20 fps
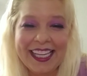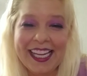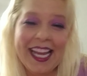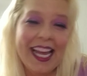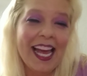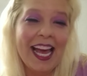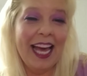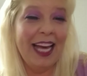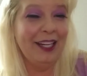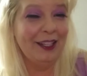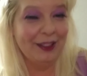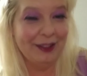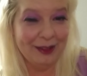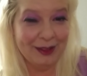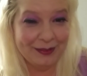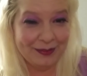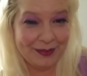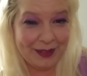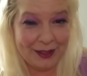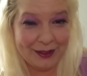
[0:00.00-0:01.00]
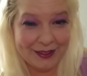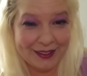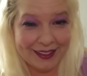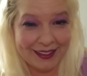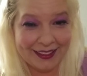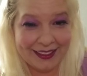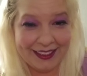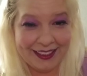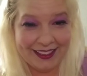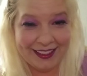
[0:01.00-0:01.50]
I don't know. If I was a
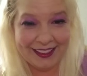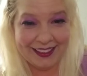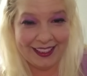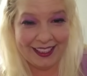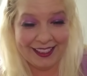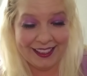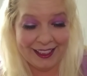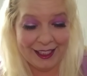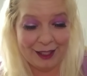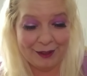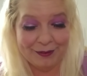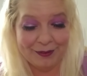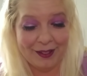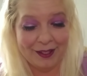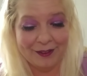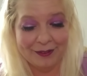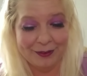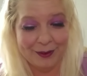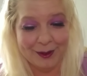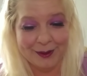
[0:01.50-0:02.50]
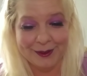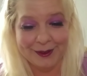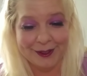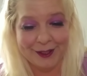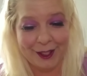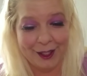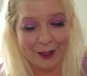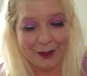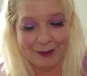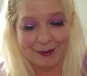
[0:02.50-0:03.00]
cleaning lady and I found frozen
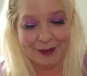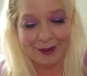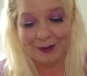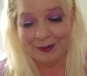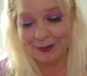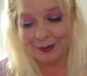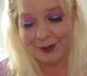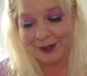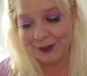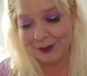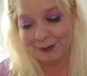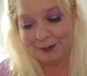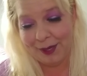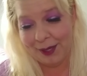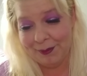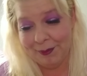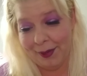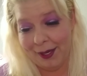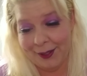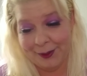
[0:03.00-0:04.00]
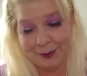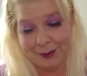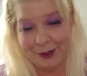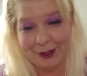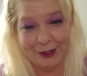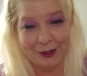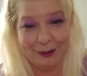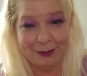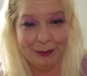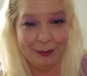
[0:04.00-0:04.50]
condoms in the freezer, my mind would
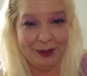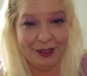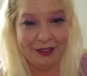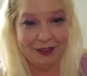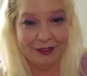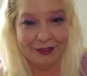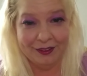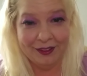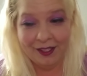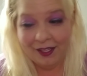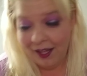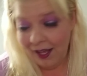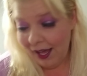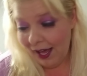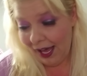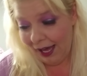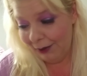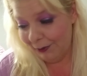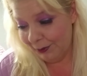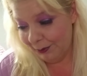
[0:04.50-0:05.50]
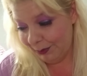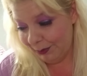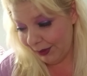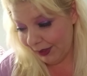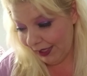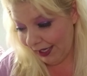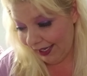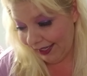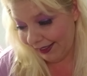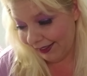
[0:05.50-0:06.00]
just reel. I would be
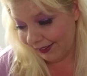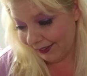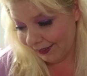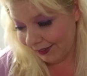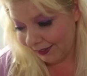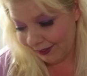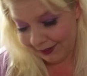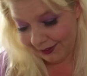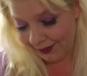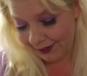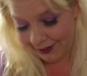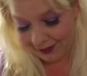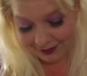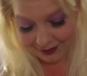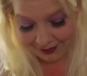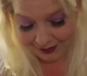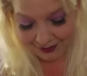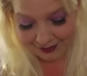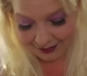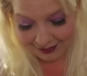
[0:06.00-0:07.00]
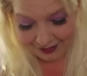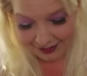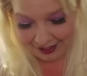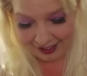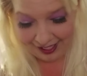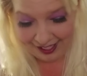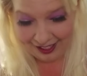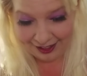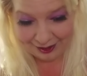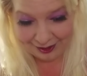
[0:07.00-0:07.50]
like,
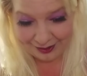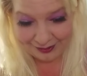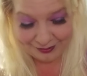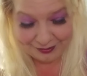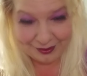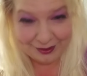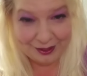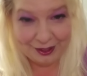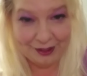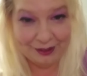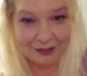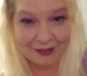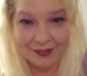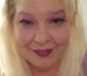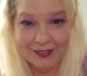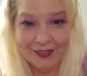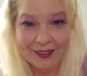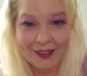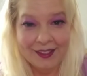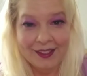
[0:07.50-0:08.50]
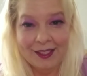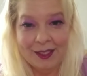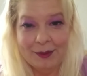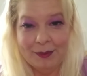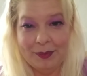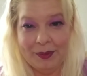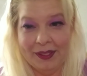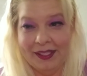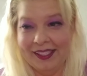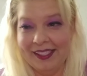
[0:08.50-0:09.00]
I don't even know.
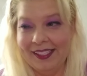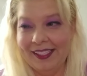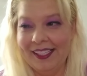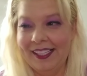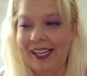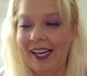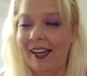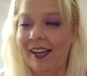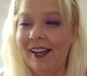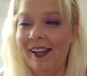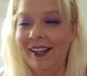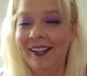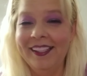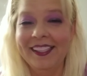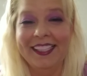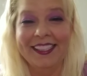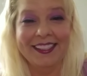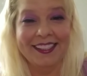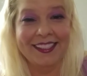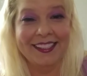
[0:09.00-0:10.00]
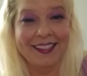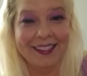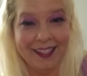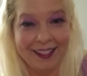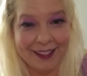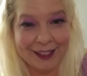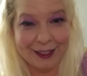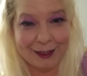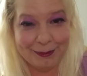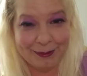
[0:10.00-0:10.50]
But it
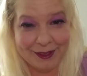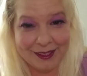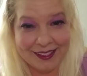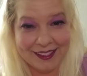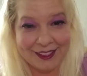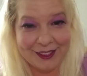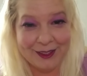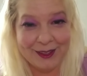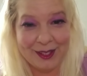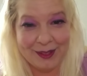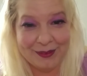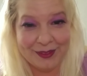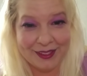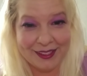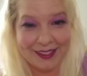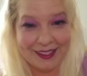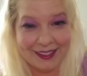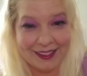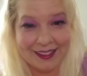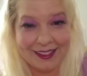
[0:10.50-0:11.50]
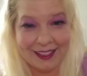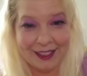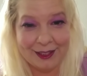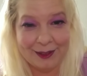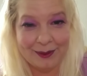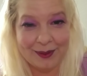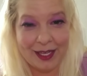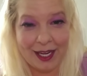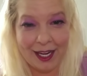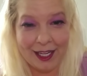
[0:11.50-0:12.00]
sucks because you never get to see the
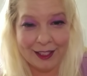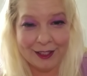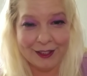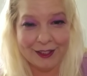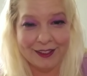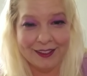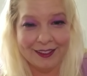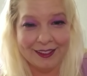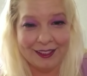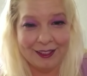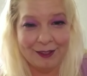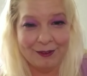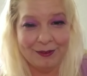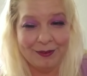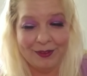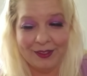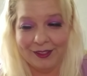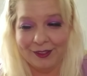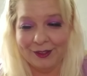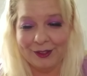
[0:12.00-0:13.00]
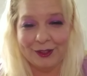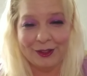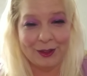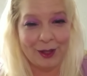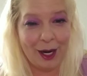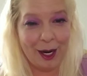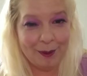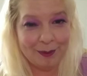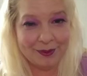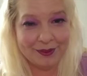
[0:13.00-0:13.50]
reactions of these
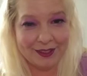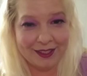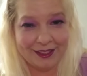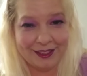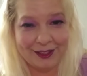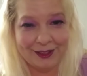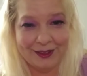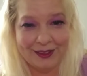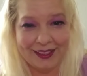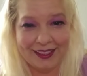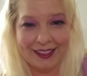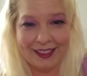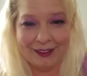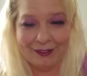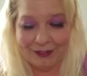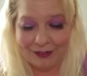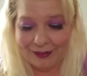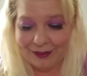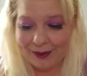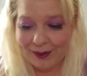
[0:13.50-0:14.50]
traps that you leave.